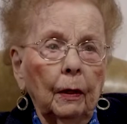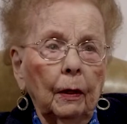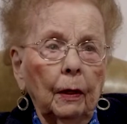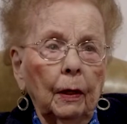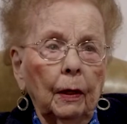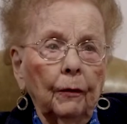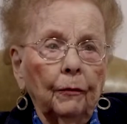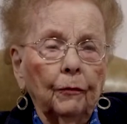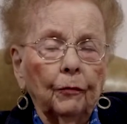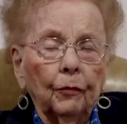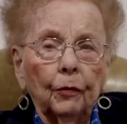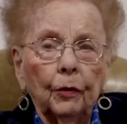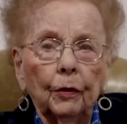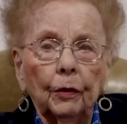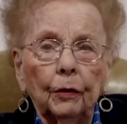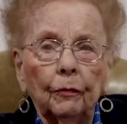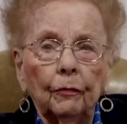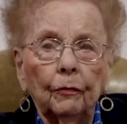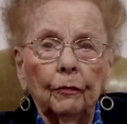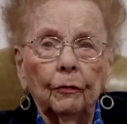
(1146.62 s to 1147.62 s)
after
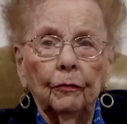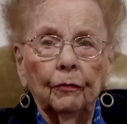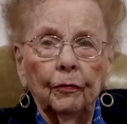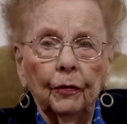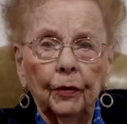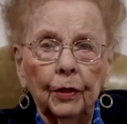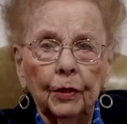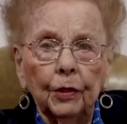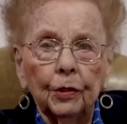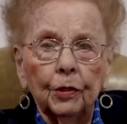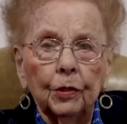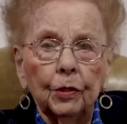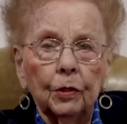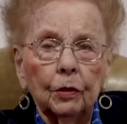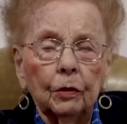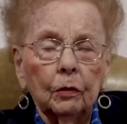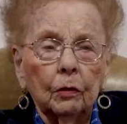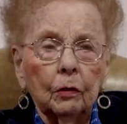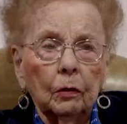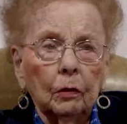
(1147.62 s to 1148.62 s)
he finished
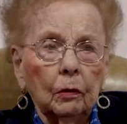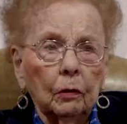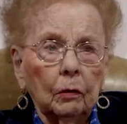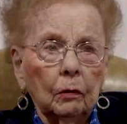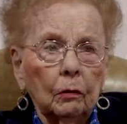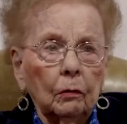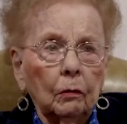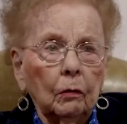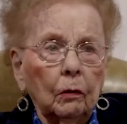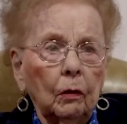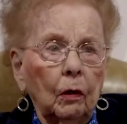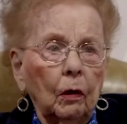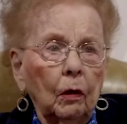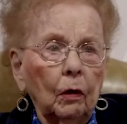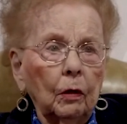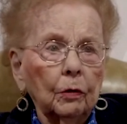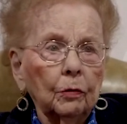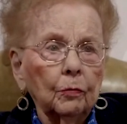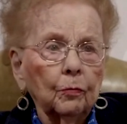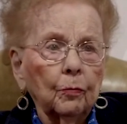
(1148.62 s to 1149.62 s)
all
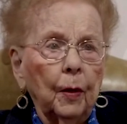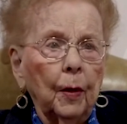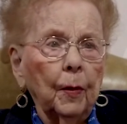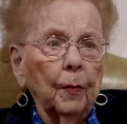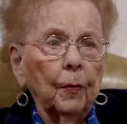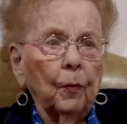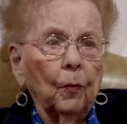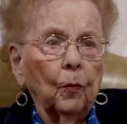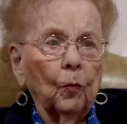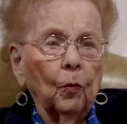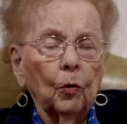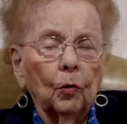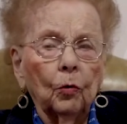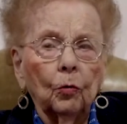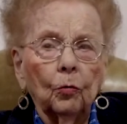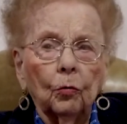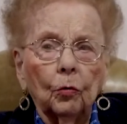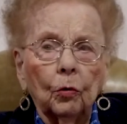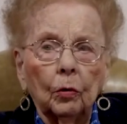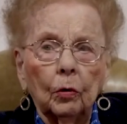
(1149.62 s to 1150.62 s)
his paperwork
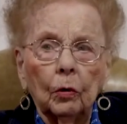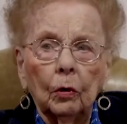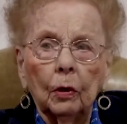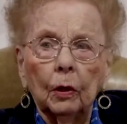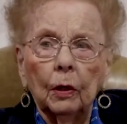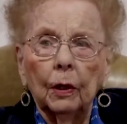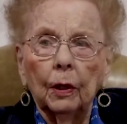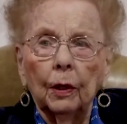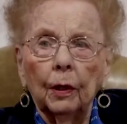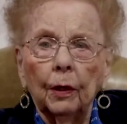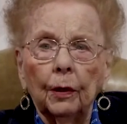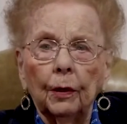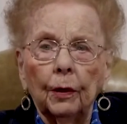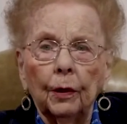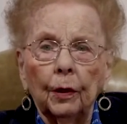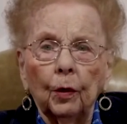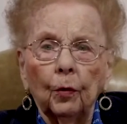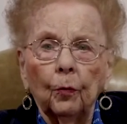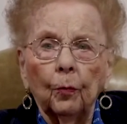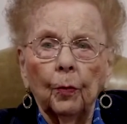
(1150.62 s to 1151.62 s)
in
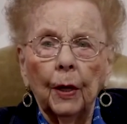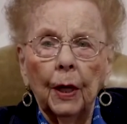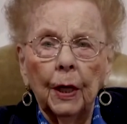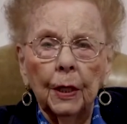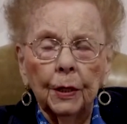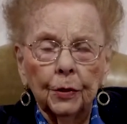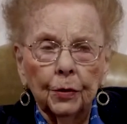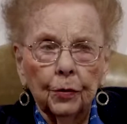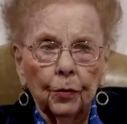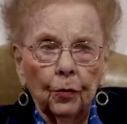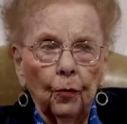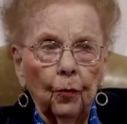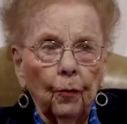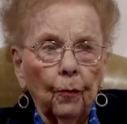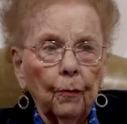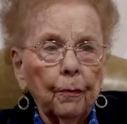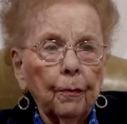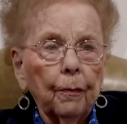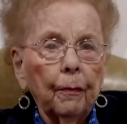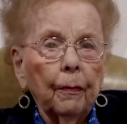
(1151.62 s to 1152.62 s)
El Paso.
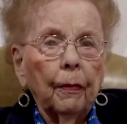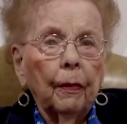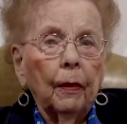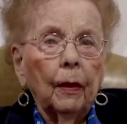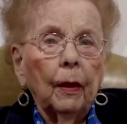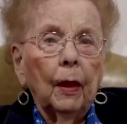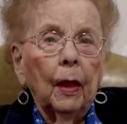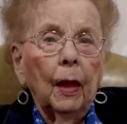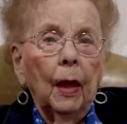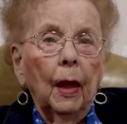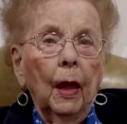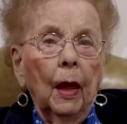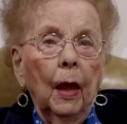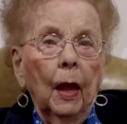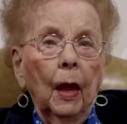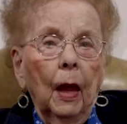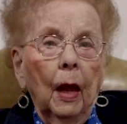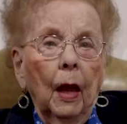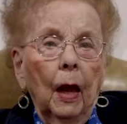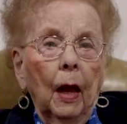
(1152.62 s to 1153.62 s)

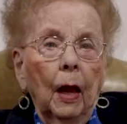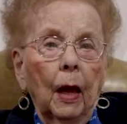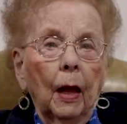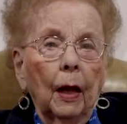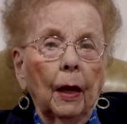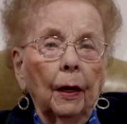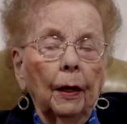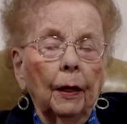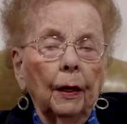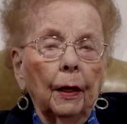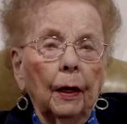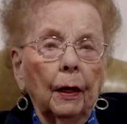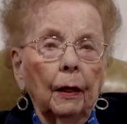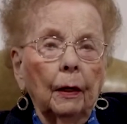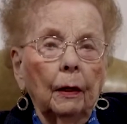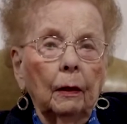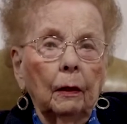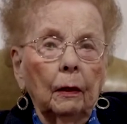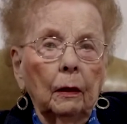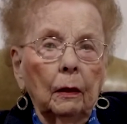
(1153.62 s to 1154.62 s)
And
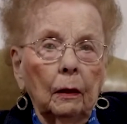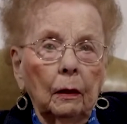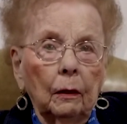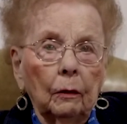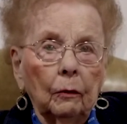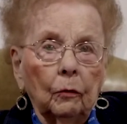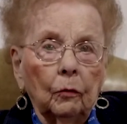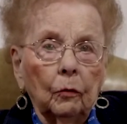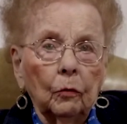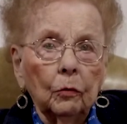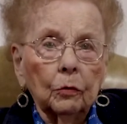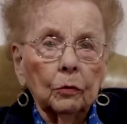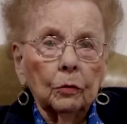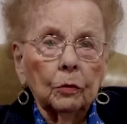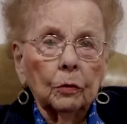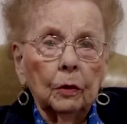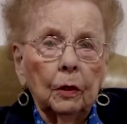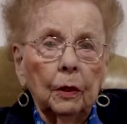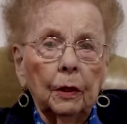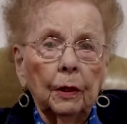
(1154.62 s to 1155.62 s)
of course,
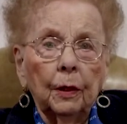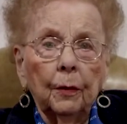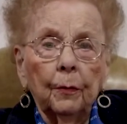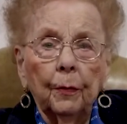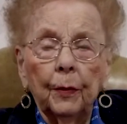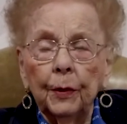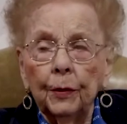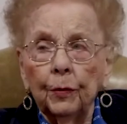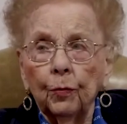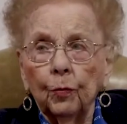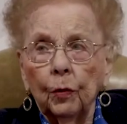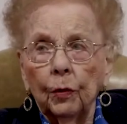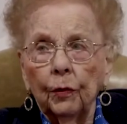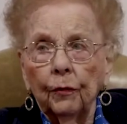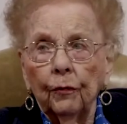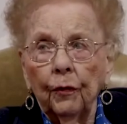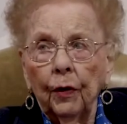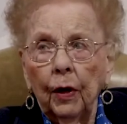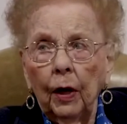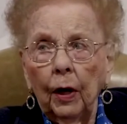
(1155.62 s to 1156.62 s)
in a
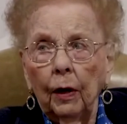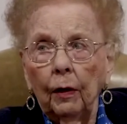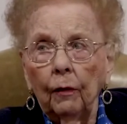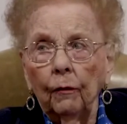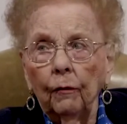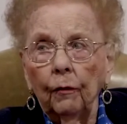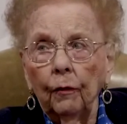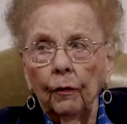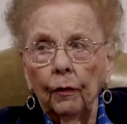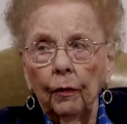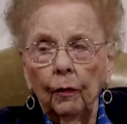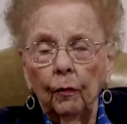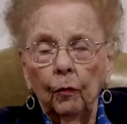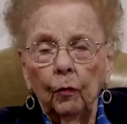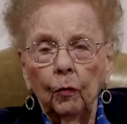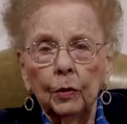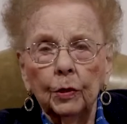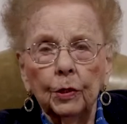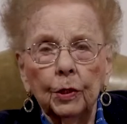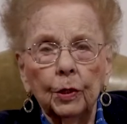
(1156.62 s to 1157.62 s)
B-25,
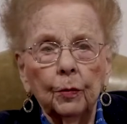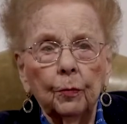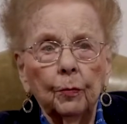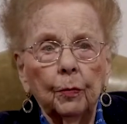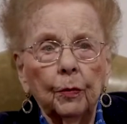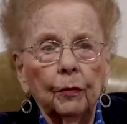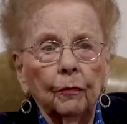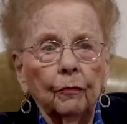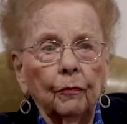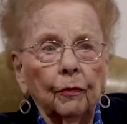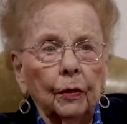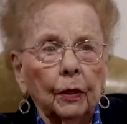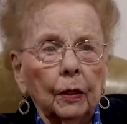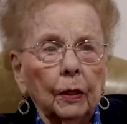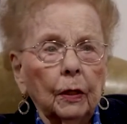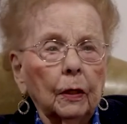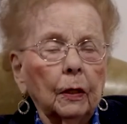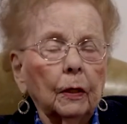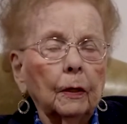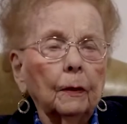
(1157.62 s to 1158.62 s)
which he'd been
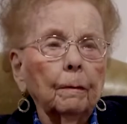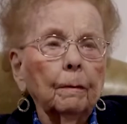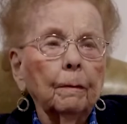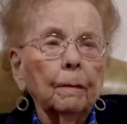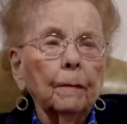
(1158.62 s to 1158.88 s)
flying in.